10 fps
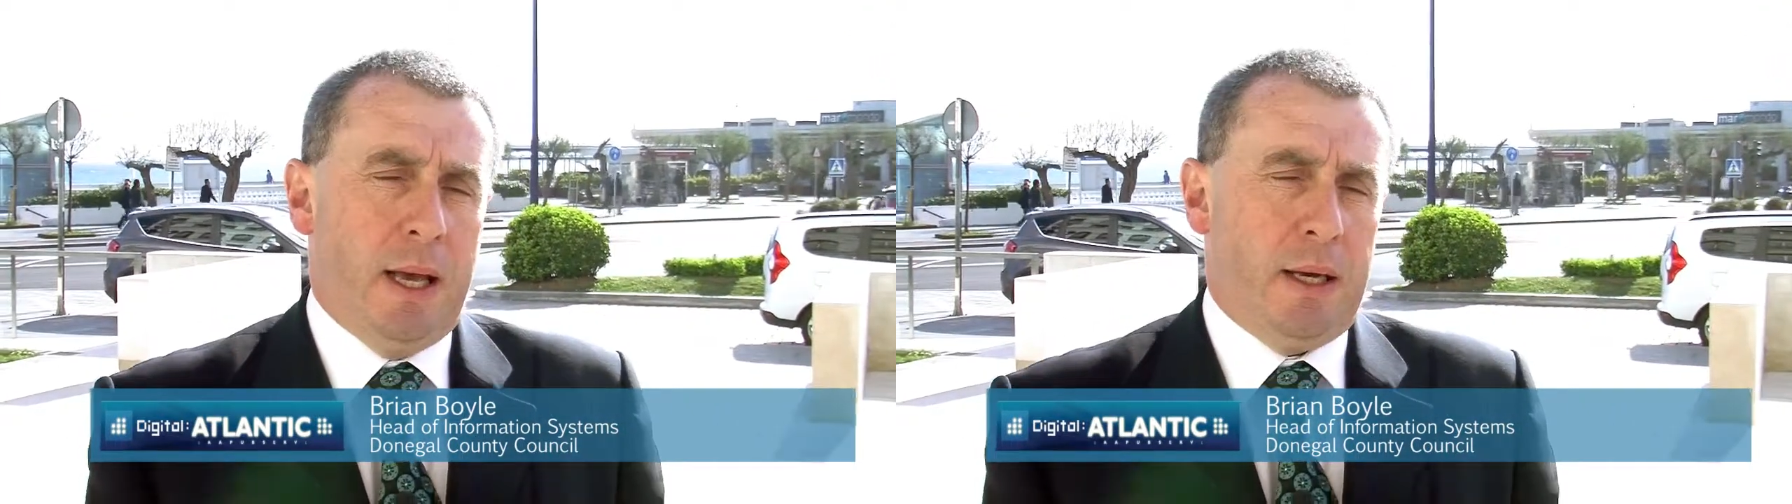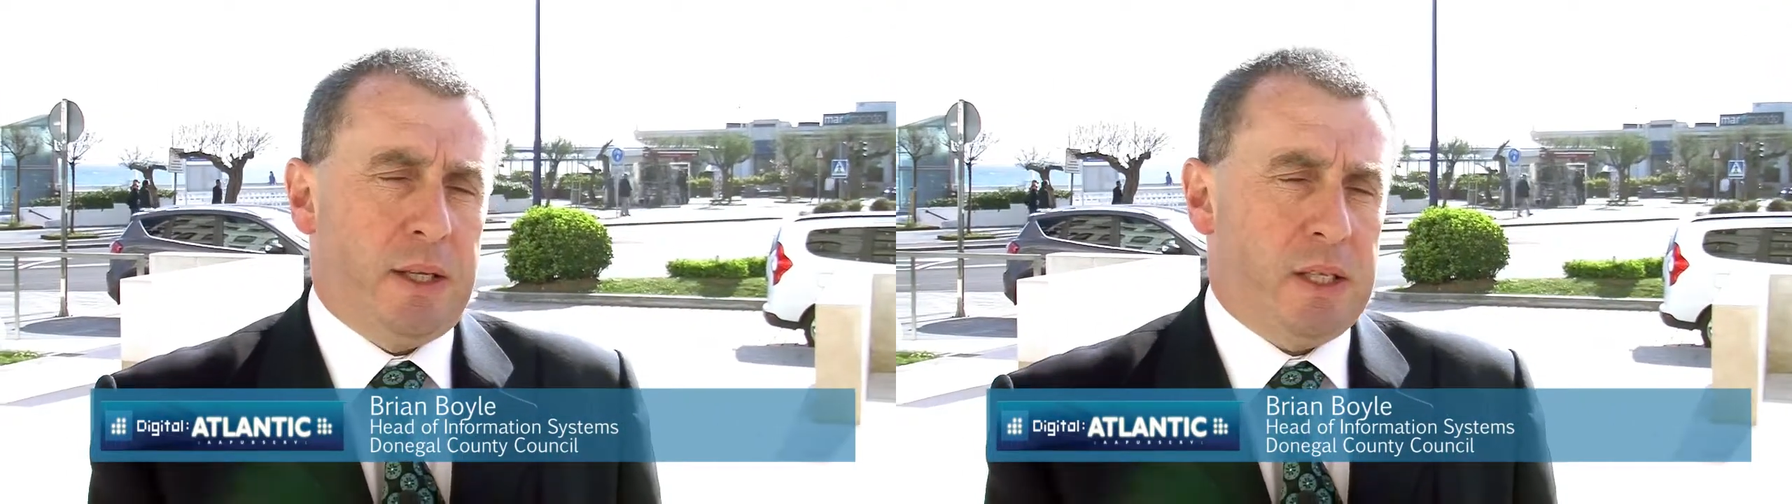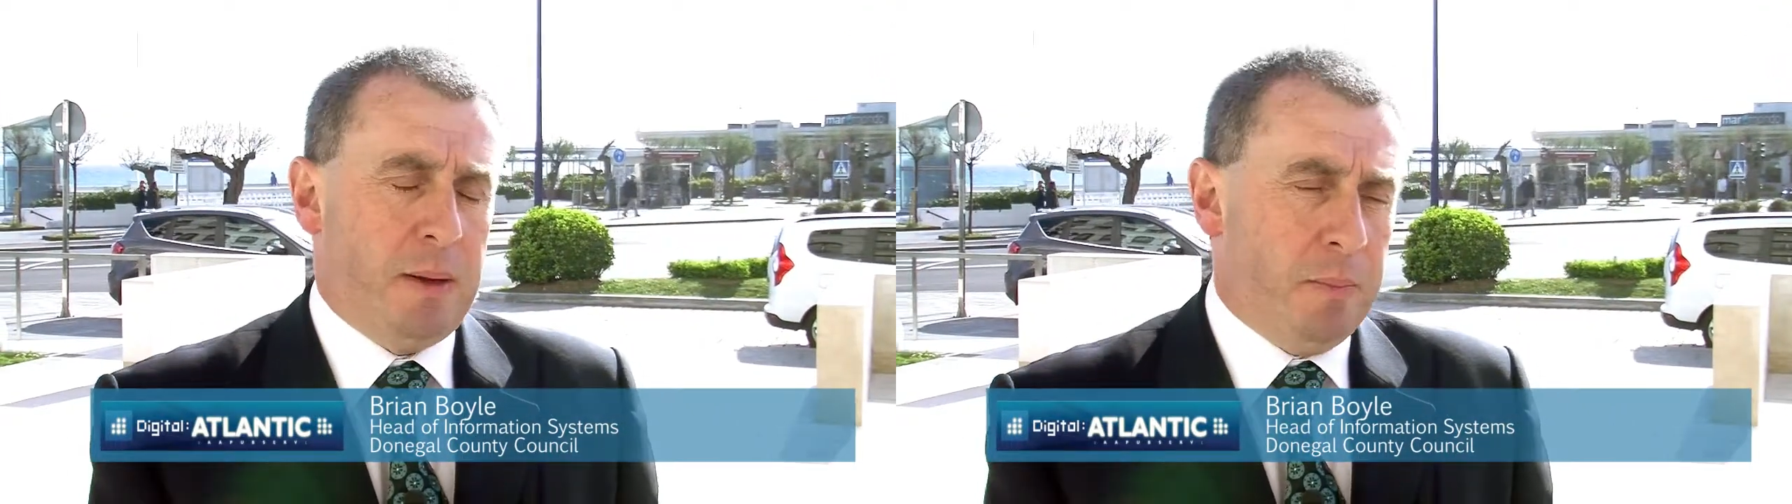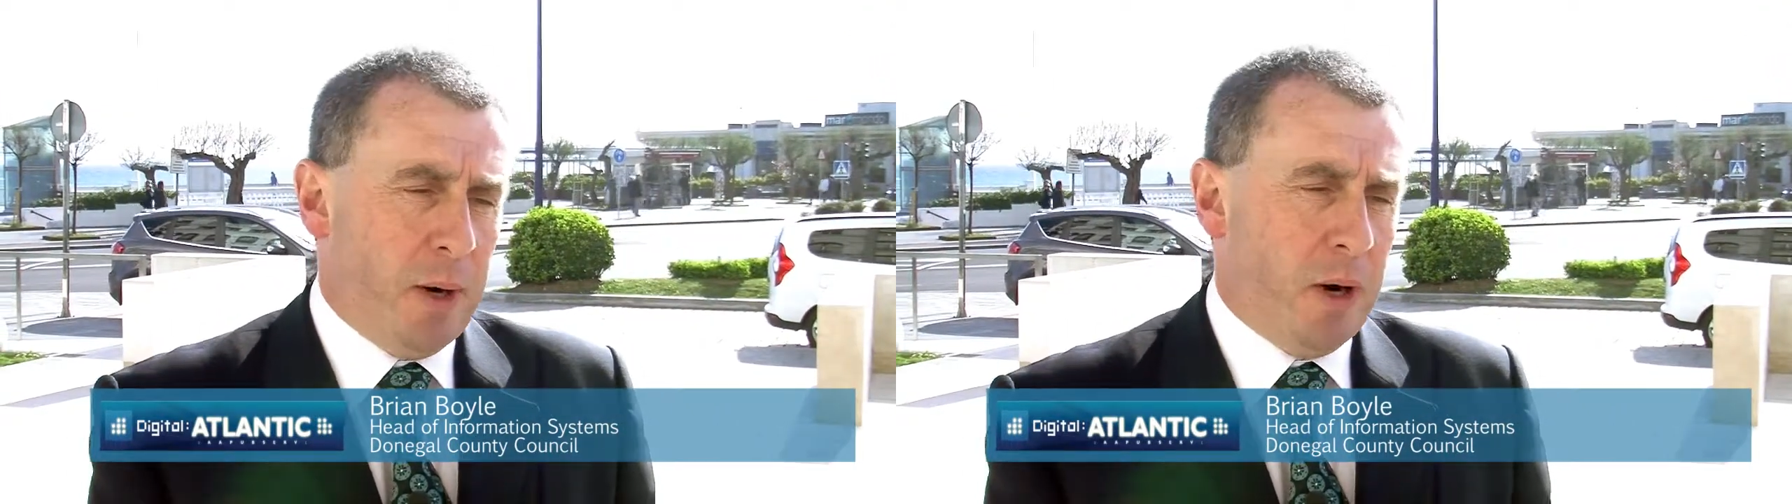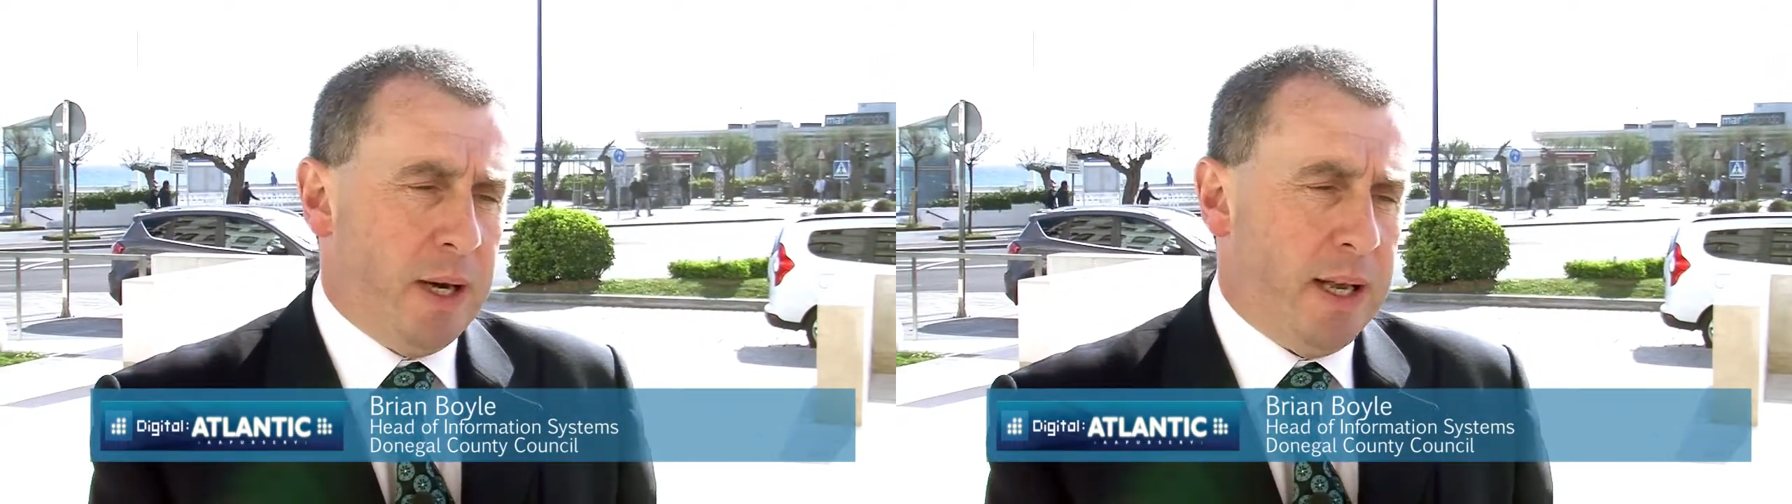it is
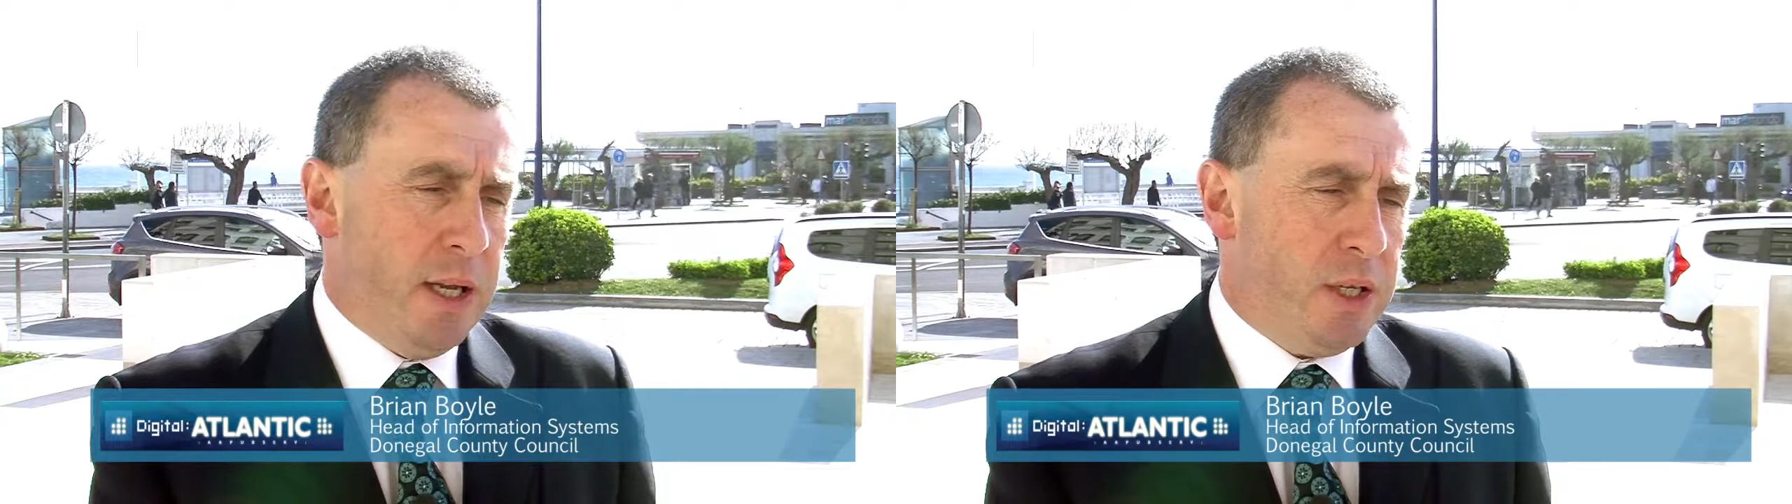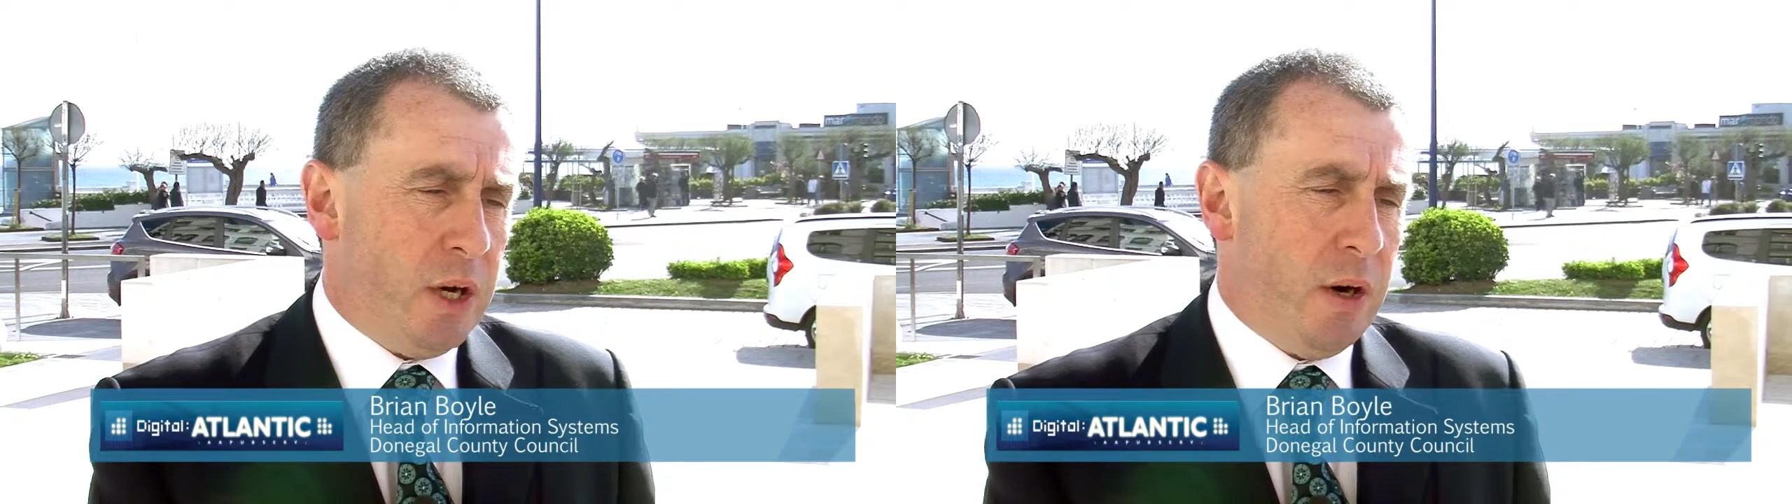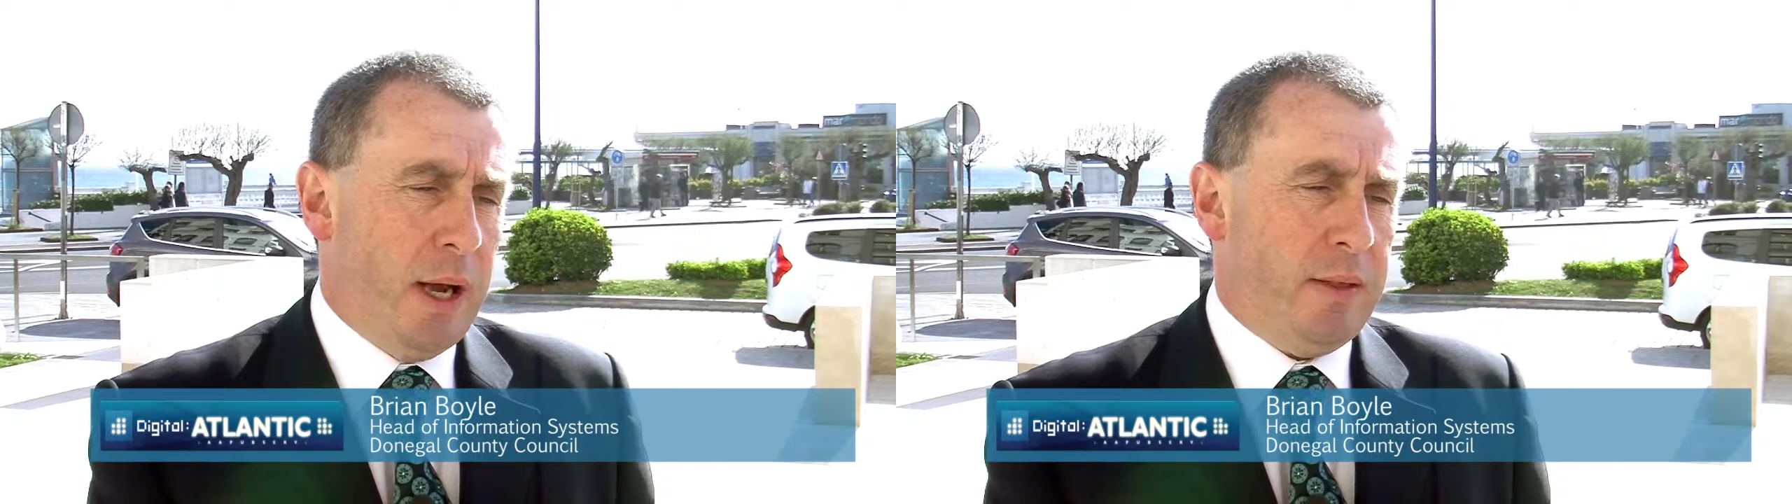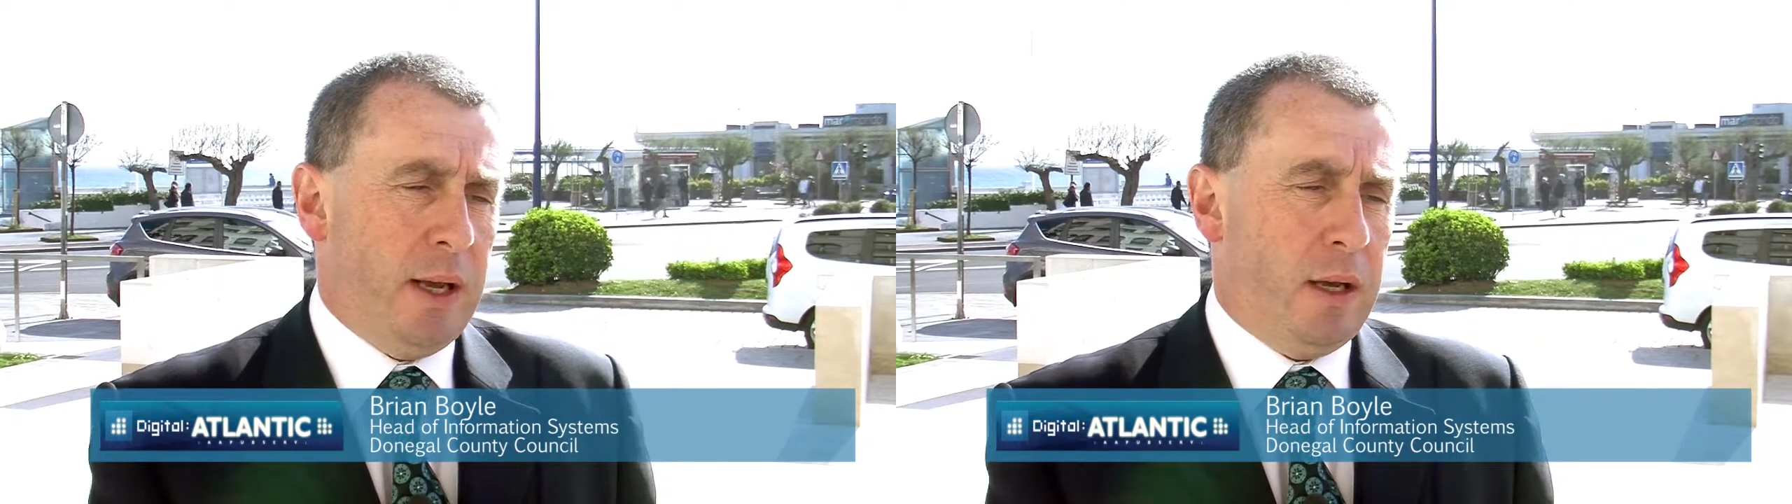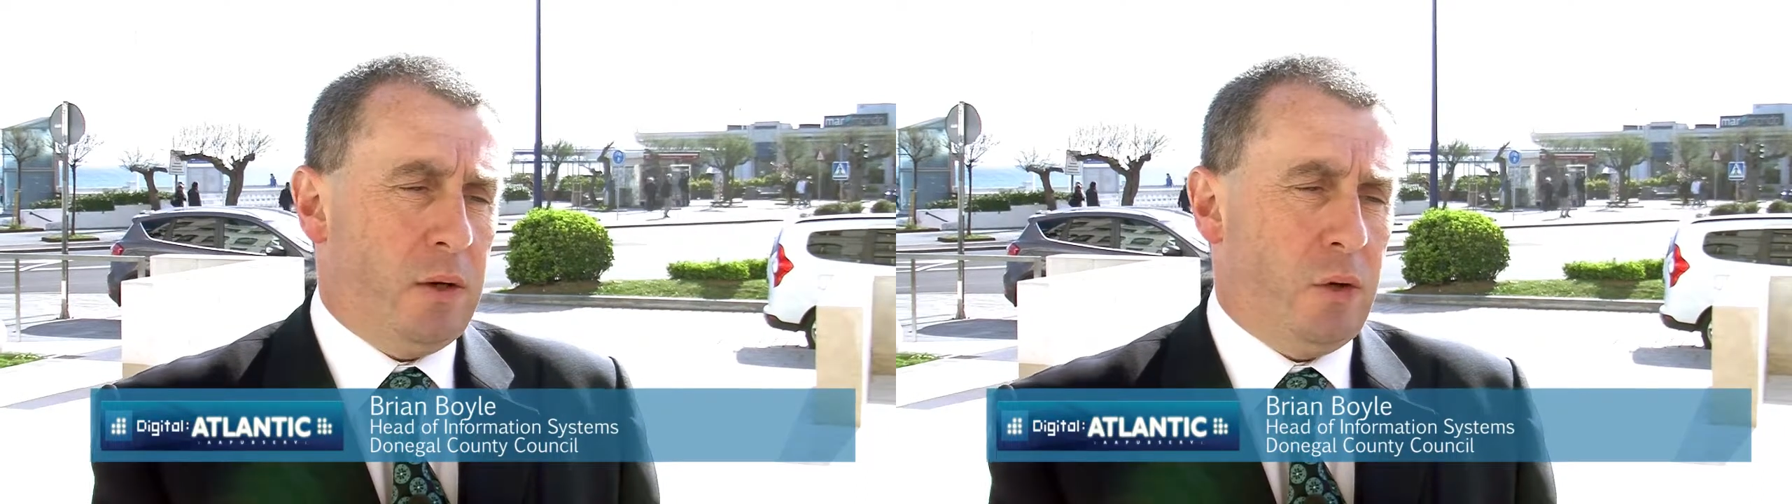simpler and easier, I think,